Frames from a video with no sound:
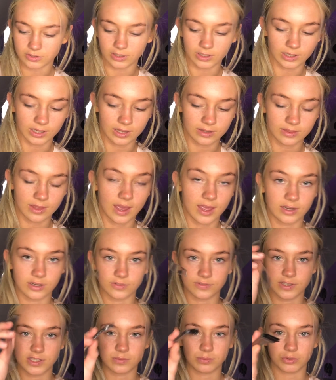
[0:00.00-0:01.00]
gonna get the end
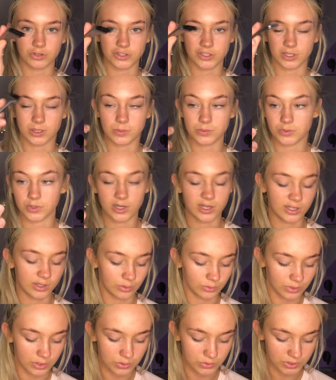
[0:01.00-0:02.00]
of this brush that comes with it. I
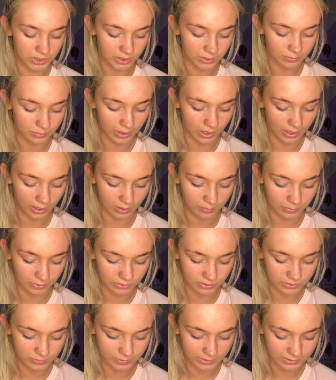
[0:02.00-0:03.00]
don't use it, I
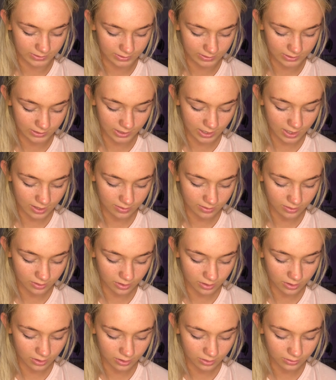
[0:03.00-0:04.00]
just mix it
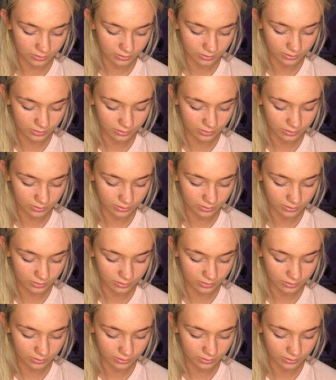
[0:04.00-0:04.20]
together.